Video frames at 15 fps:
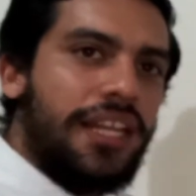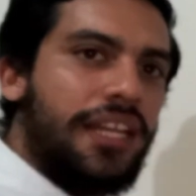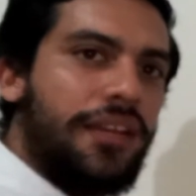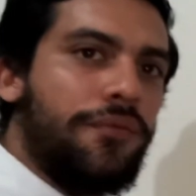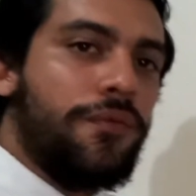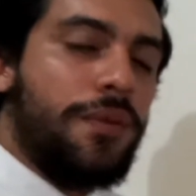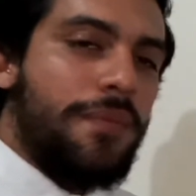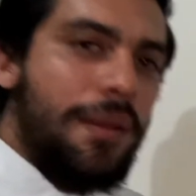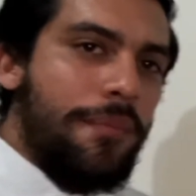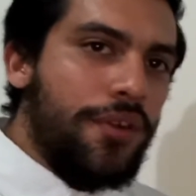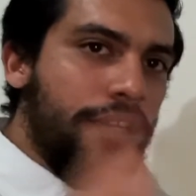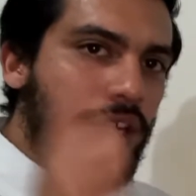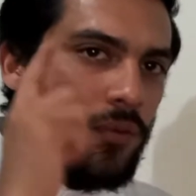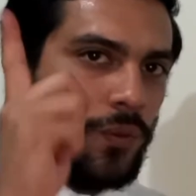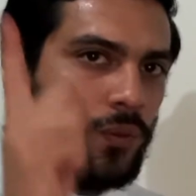Remember
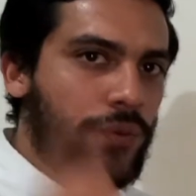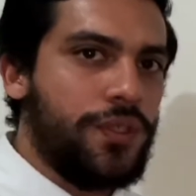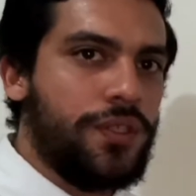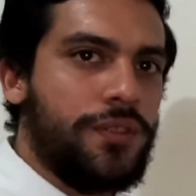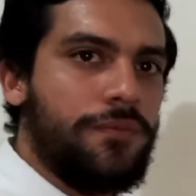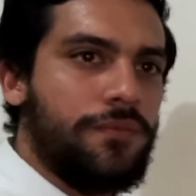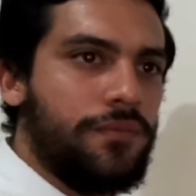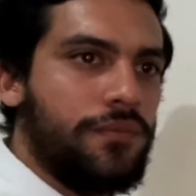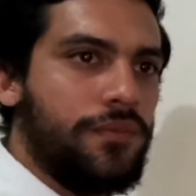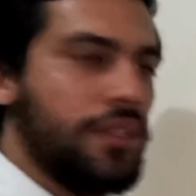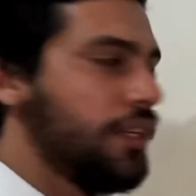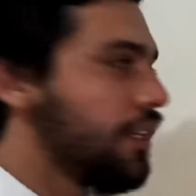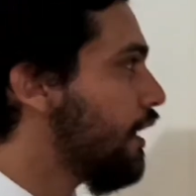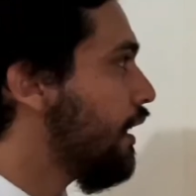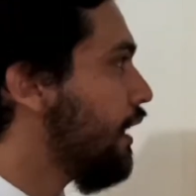the rules.
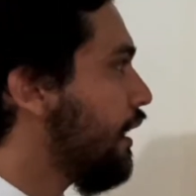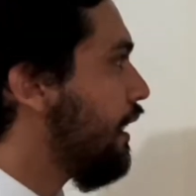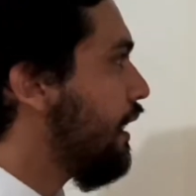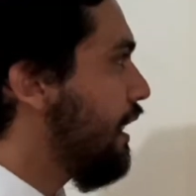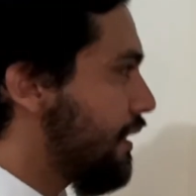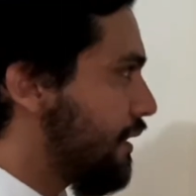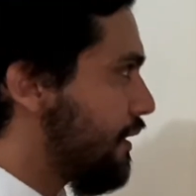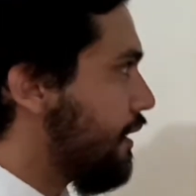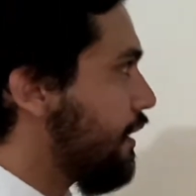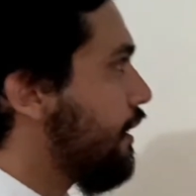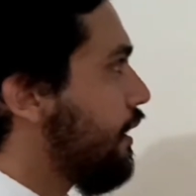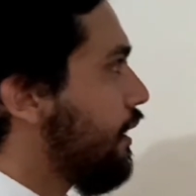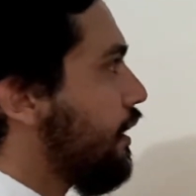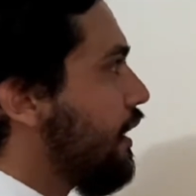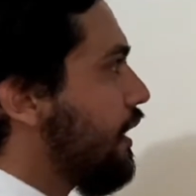Let's
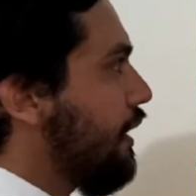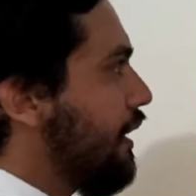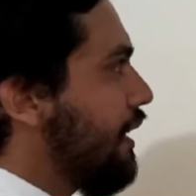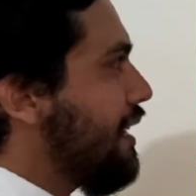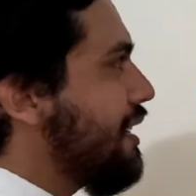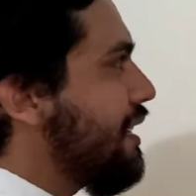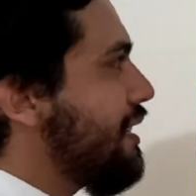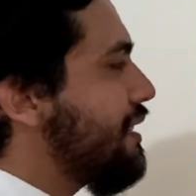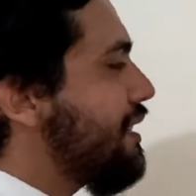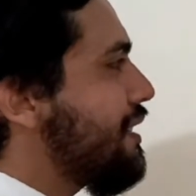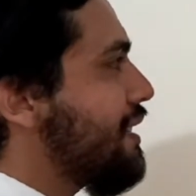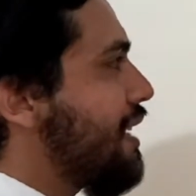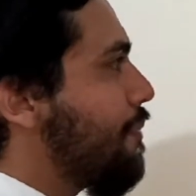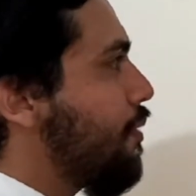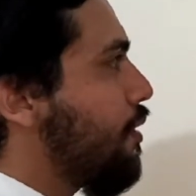see. Is
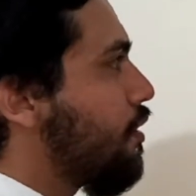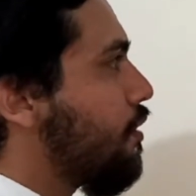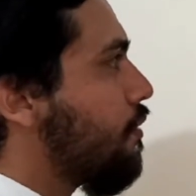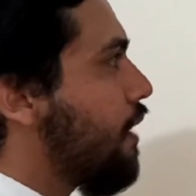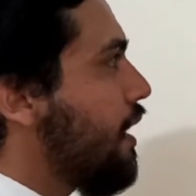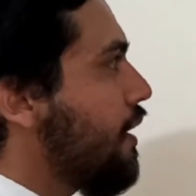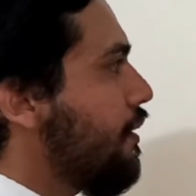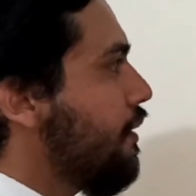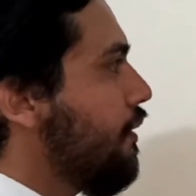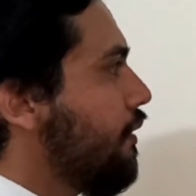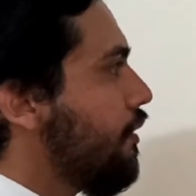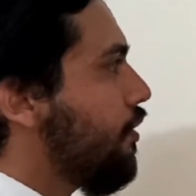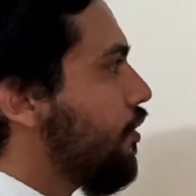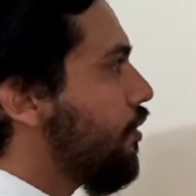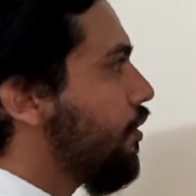this number
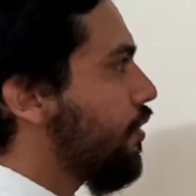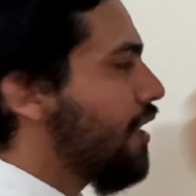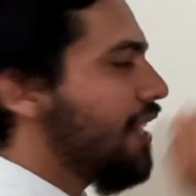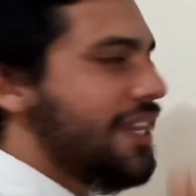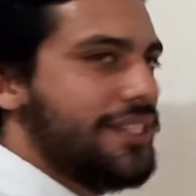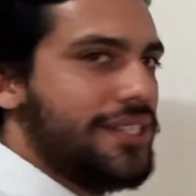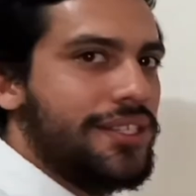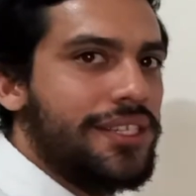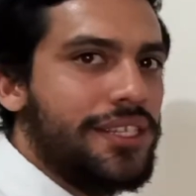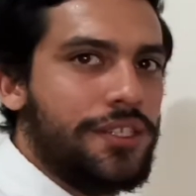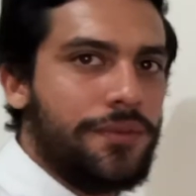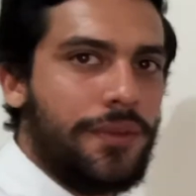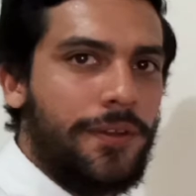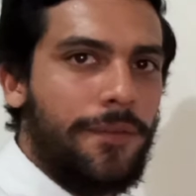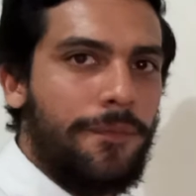greater or less than
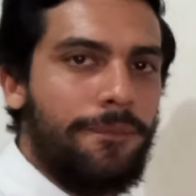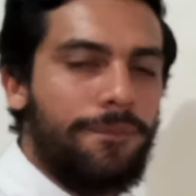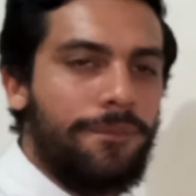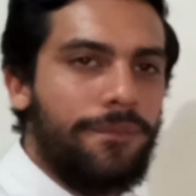this one?